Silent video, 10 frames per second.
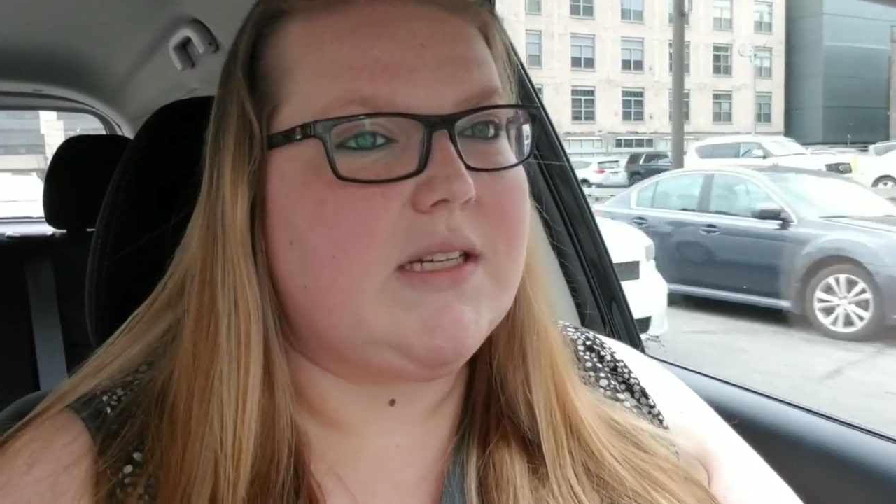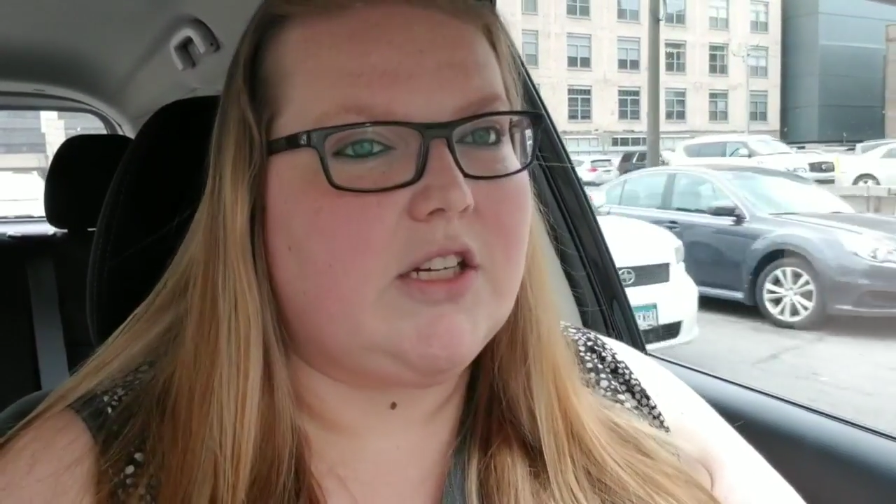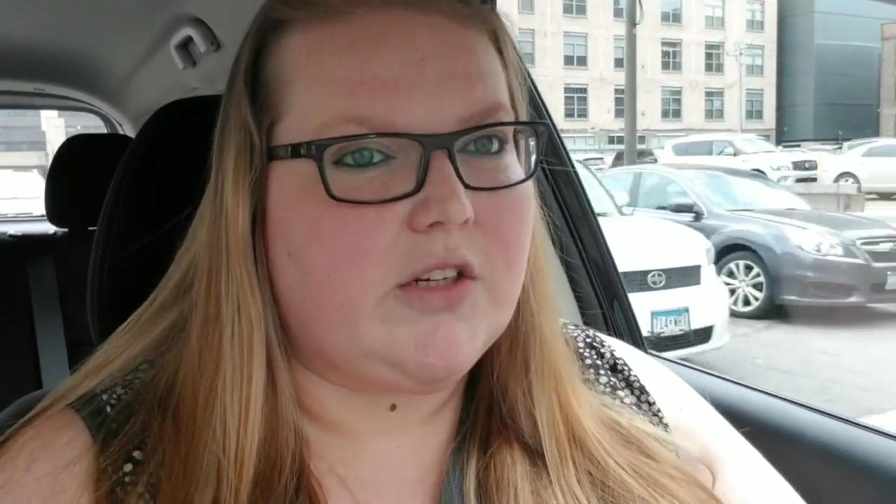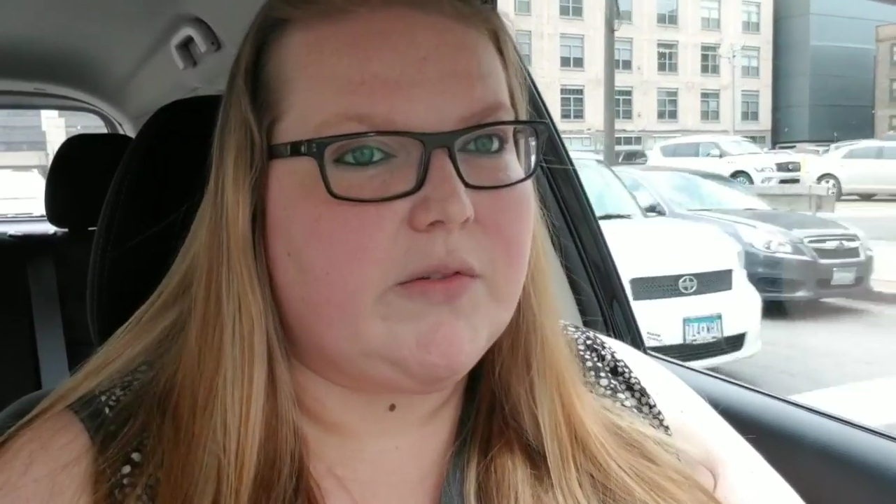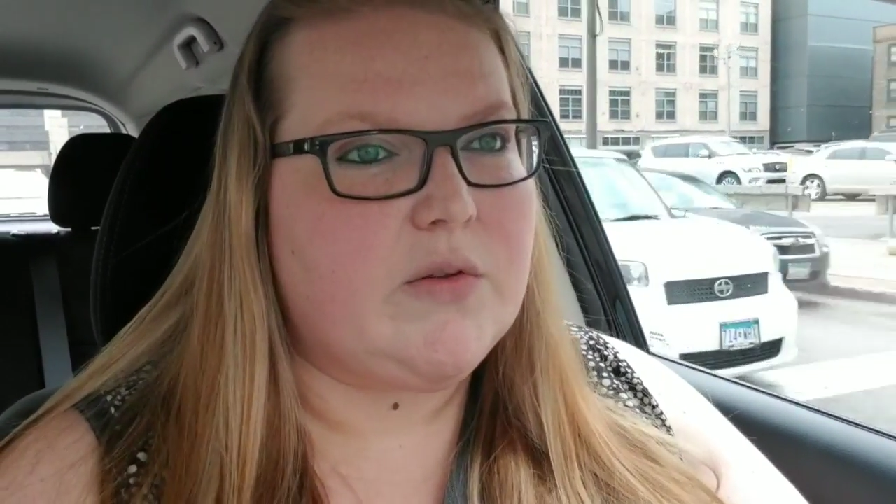
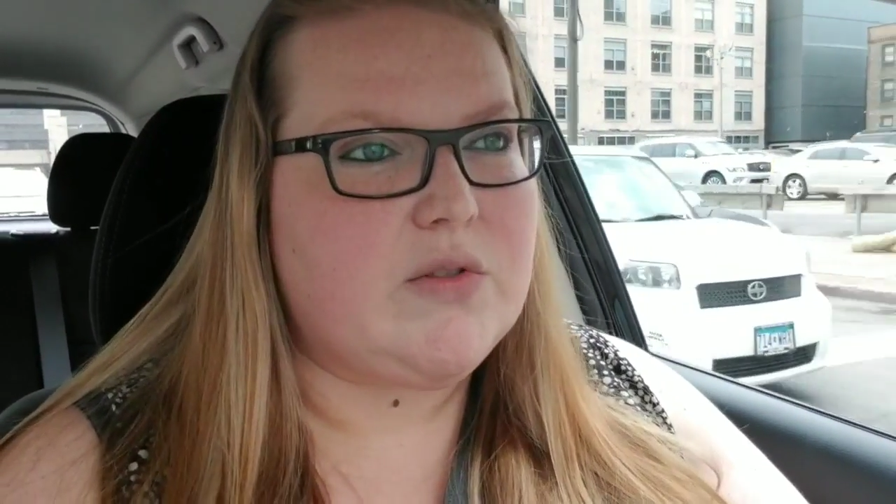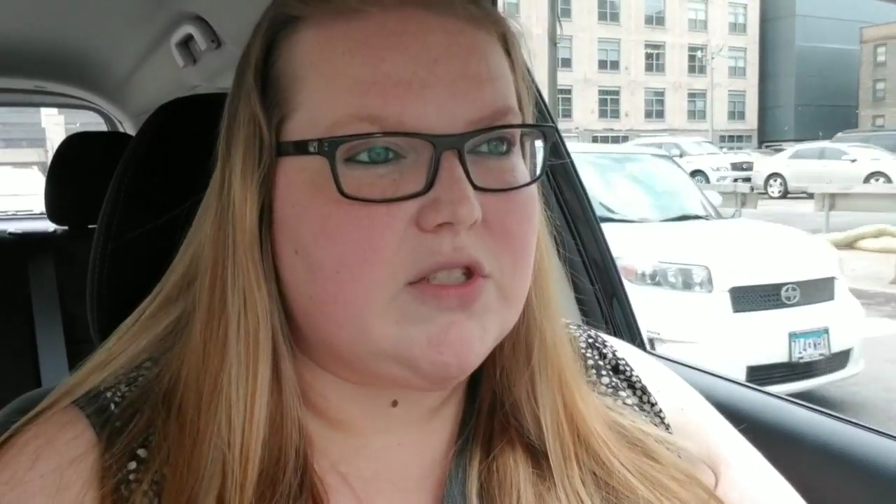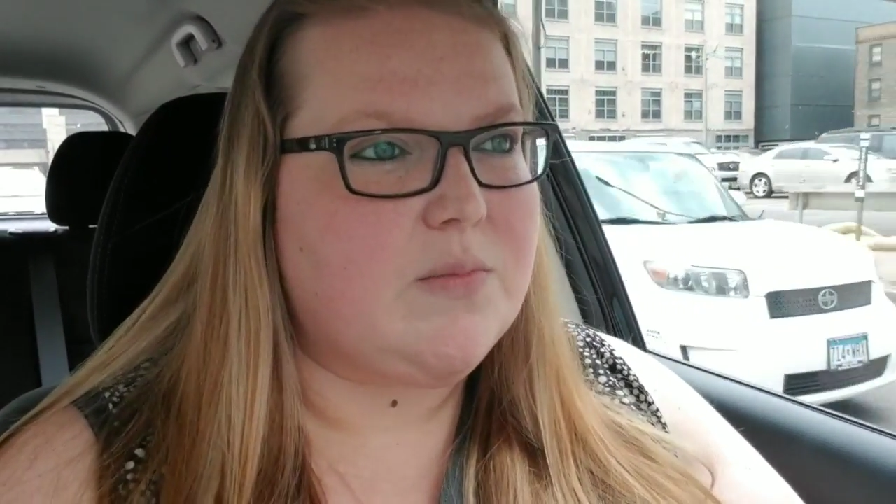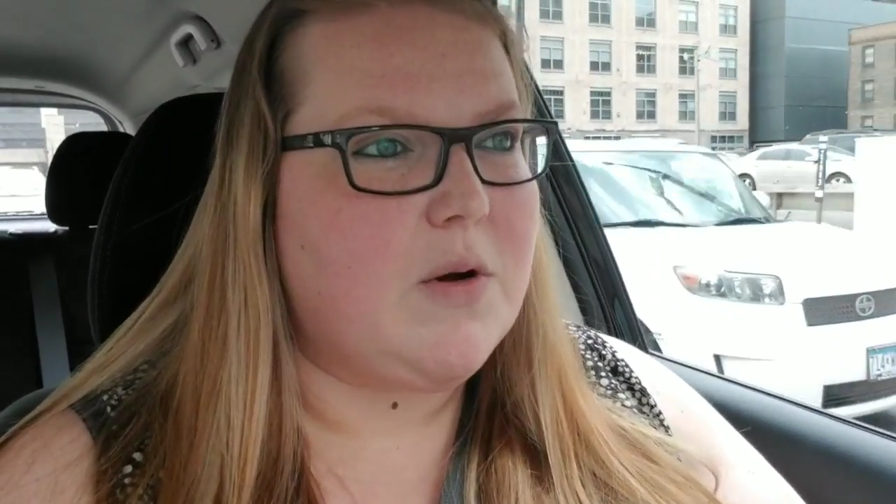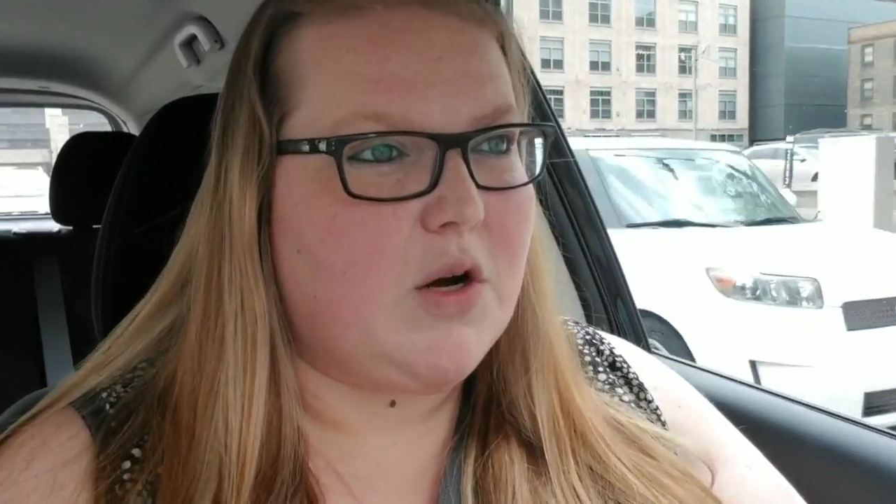interviews
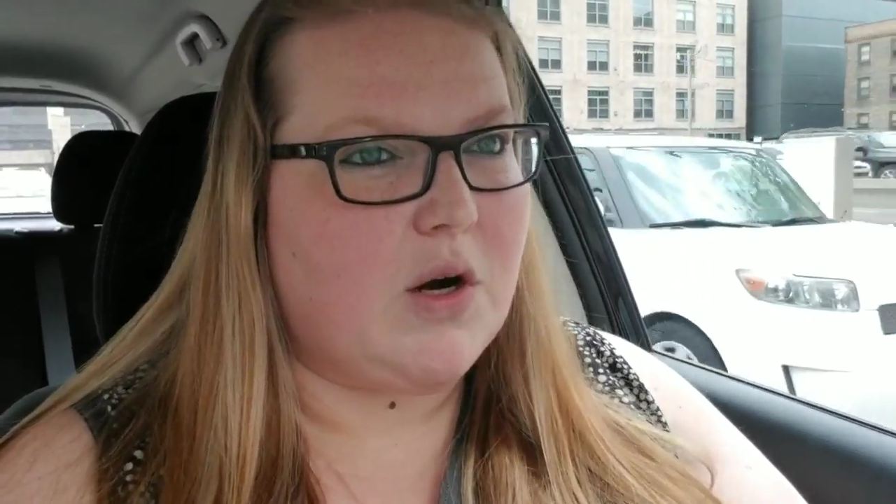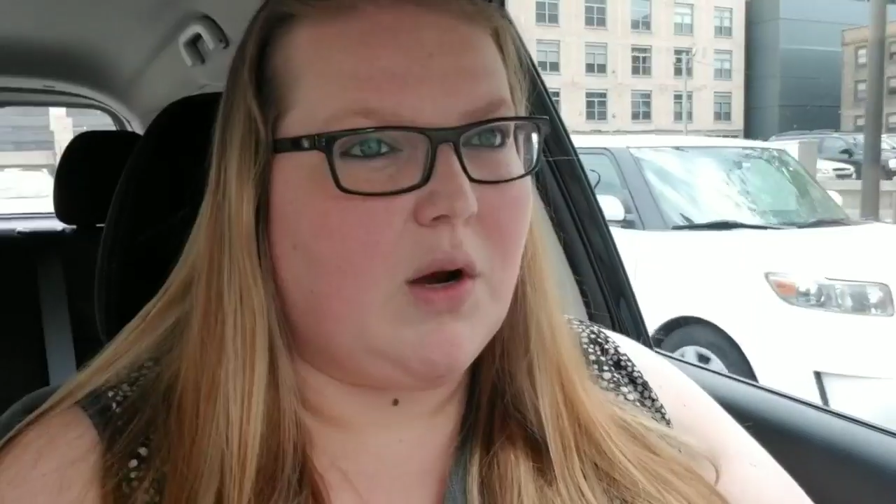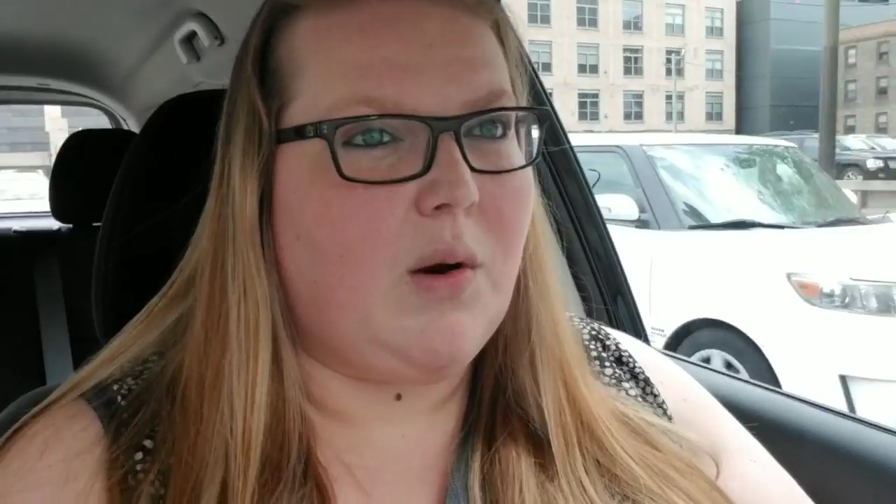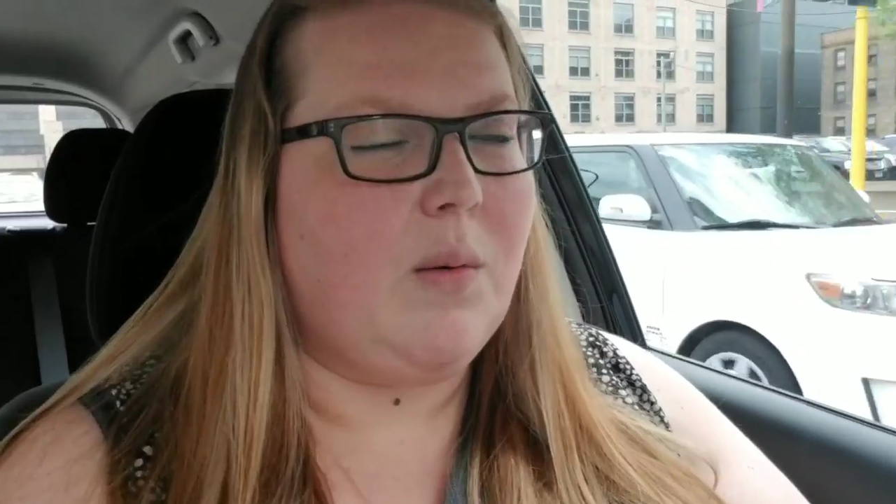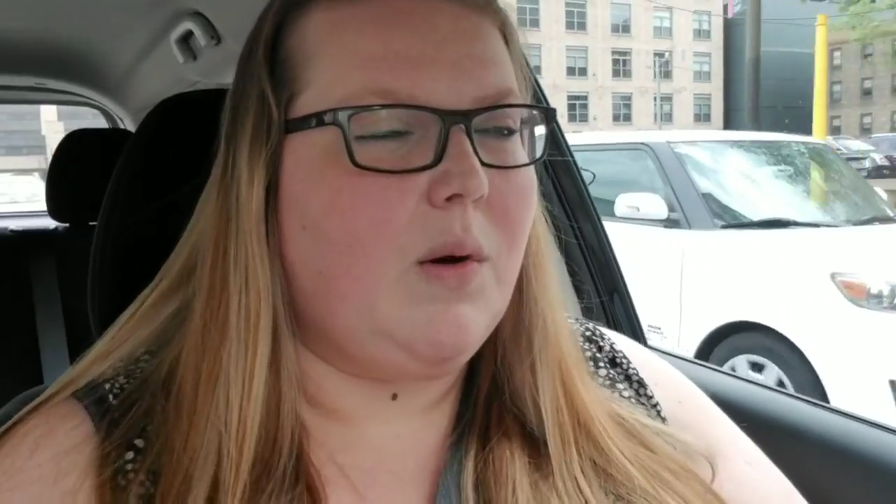
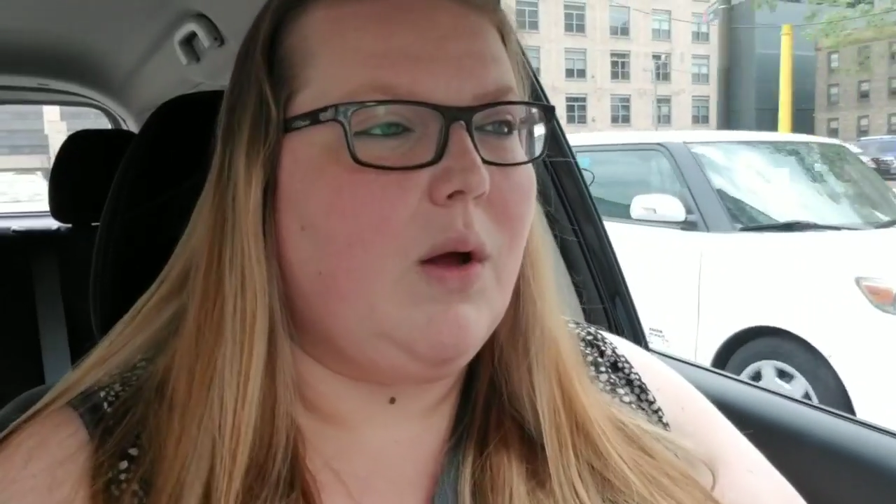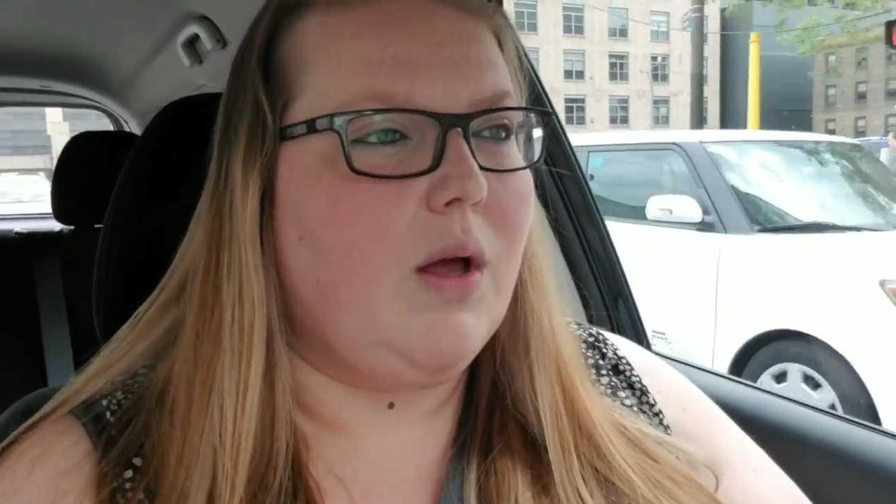tomorrow